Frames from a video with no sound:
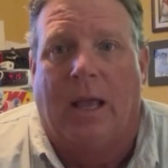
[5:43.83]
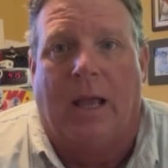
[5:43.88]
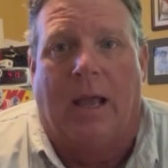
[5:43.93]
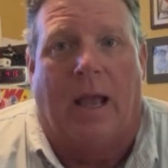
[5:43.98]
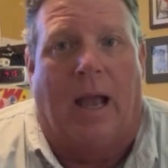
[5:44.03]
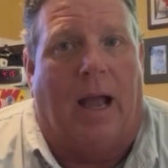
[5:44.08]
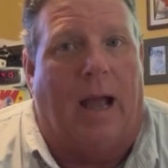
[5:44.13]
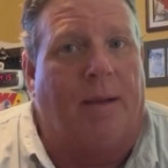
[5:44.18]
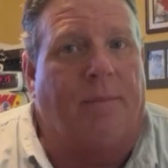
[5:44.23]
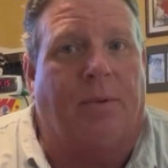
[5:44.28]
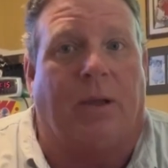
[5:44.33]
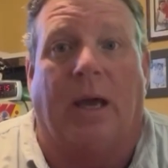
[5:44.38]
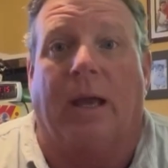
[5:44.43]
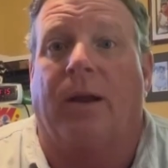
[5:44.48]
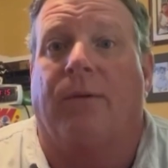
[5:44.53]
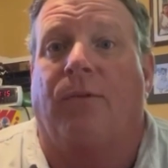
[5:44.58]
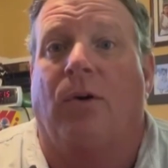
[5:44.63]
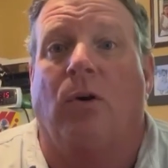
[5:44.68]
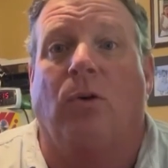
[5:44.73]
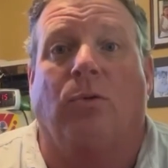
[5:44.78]
I'm kind
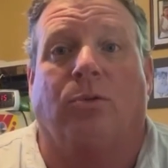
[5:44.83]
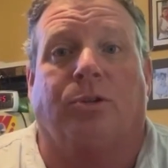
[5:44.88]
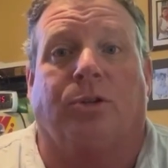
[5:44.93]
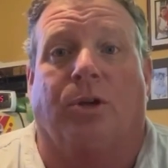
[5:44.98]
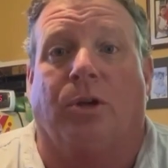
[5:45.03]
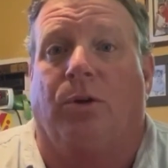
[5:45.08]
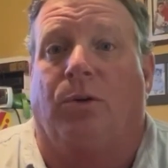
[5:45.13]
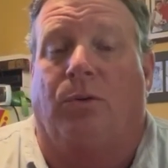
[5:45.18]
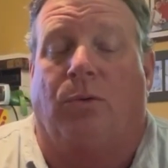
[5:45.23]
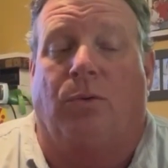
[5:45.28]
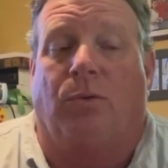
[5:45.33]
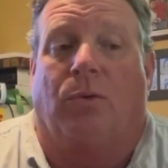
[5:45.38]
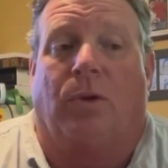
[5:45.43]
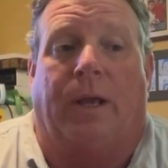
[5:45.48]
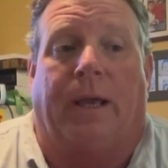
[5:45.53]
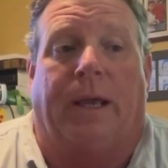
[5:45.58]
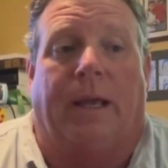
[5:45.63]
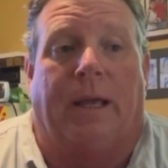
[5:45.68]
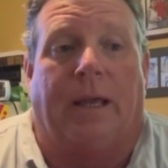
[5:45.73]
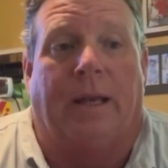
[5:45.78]
of old school,
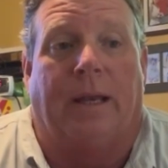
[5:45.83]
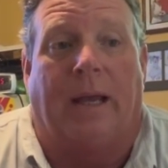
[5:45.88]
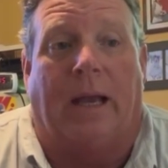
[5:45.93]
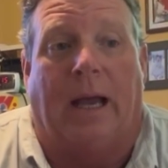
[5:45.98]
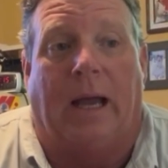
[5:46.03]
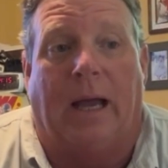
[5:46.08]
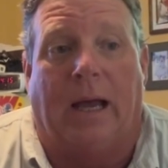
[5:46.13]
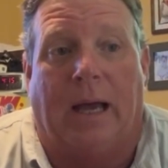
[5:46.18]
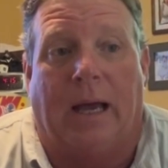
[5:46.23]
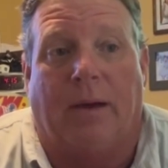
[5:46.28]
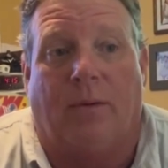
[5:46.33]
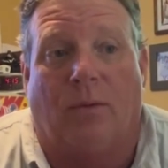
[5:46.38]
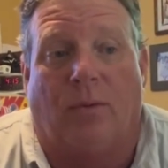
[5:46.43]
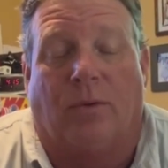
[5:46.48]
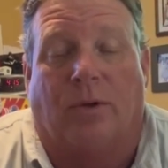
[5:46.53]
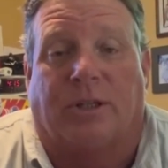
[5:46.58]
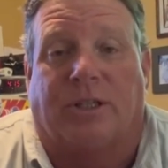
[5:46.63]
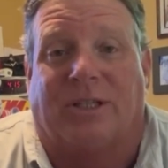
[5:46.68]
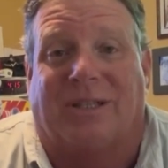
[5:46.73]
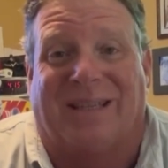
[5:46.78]
and I
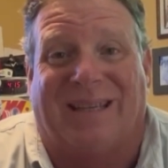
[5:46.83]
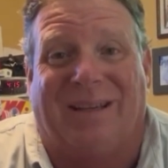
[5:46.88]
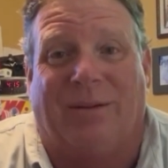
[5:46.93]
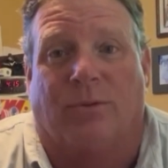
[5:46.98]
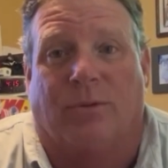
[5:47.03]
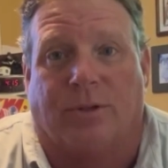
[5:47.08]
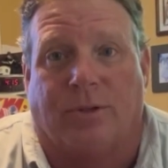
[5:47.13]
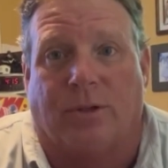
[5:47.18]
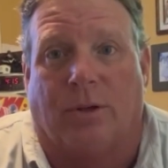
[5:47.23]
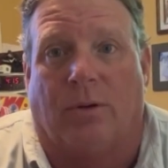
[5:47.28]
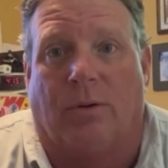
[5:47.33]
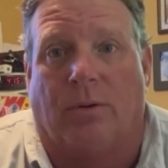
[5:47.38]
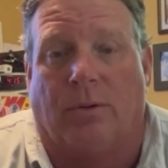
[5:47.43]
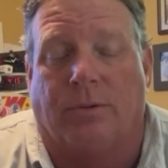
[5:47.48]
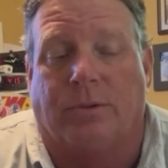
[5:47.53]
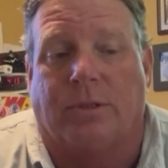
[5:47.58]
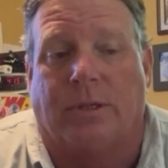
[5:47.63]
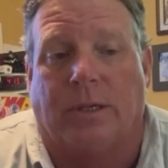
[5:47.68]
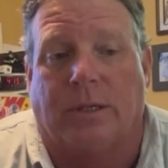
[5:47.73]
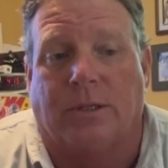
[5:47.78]
want to see
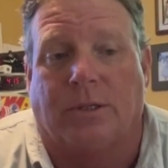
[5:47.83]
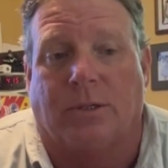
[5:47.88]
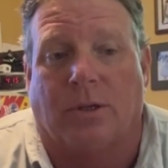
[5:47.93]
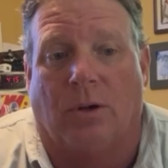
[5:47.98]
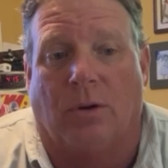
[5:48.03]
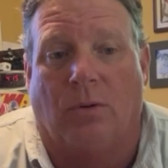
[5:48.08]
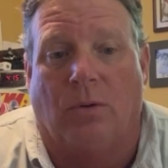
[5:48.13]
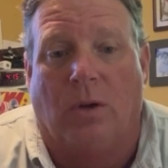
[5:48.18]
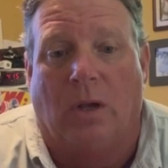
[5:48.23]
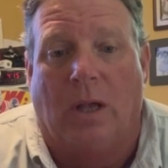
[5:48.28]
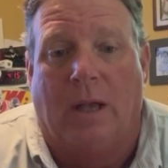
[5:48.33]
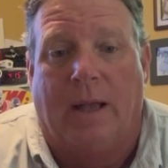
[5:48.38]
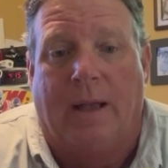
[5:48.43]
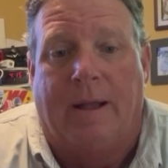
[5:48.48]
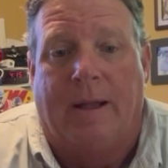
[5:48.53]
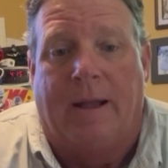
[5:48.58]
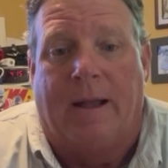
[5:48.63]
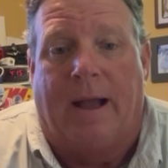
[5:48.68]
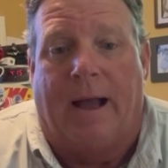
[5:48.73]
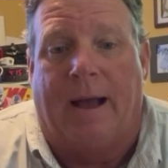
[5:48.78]
results. And so
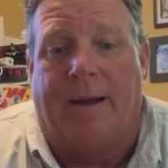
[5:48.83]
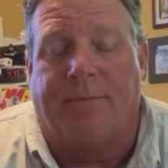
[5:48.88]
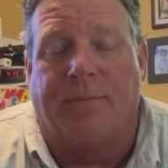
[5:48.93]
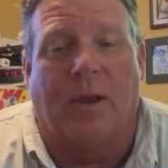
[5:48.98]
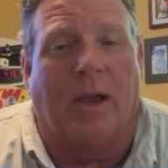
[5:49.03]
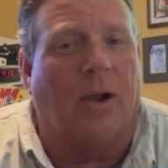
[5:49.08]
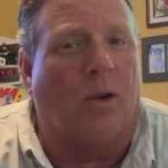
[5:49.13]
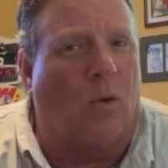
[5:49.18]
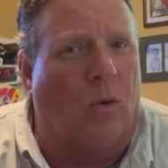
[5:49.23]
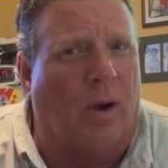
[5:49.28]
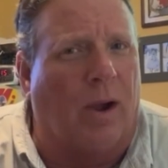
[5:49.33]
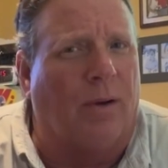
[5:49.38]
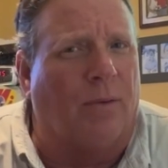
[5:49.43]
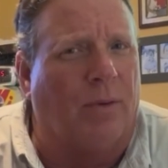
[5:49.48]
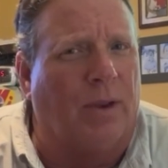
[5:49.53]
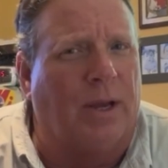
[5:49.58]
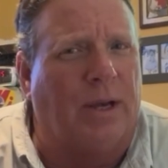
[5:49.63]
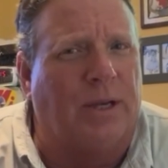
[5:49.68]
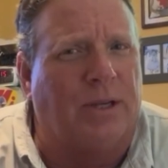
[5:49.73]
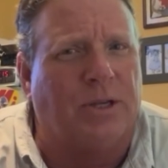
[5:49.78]
I'm not quite
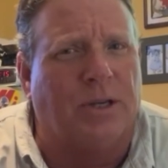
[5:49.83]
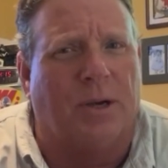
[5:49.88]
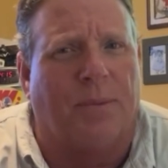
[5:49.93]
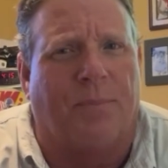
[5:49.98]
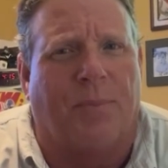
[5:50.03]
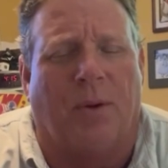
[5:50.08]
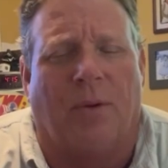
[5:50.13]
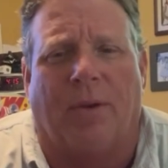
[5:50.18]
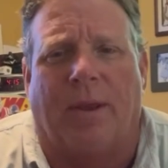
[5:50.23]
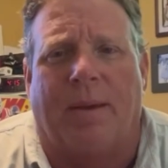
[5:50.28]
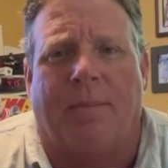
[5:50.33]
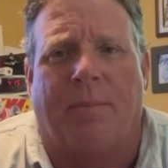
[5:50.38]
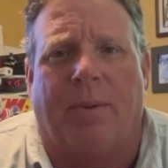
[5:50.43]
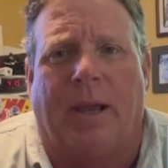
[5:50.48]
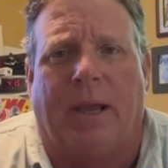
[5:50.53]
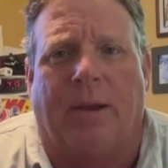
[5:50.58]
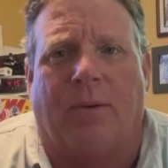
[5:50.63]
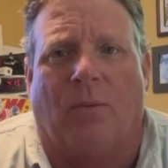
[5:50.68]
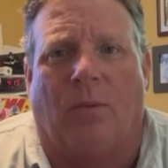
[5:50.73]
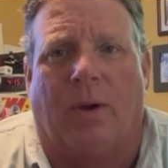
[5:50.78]
ready to jump on that
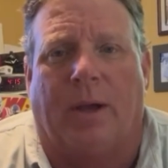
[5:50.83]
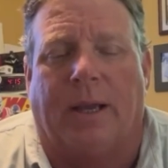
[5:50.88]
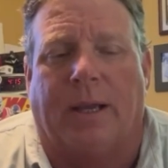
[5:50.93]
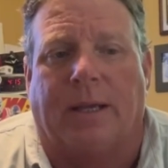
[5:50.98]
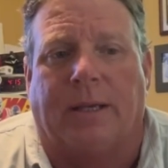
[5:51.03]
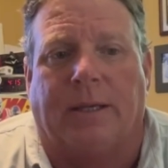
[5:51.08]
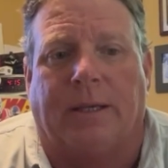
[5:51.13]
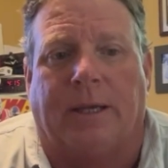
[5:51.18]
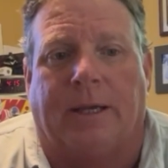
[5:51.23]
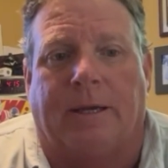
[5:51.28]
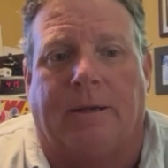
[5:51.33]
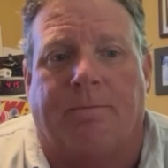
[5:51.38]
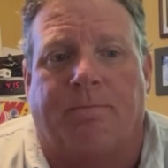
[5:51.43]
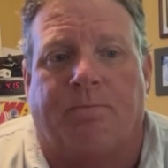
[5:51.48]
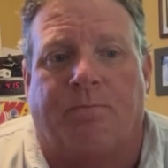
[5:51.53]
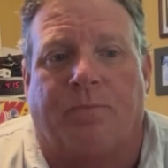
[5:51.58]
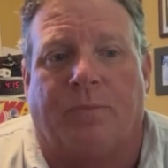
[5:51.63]
bandwagon yet.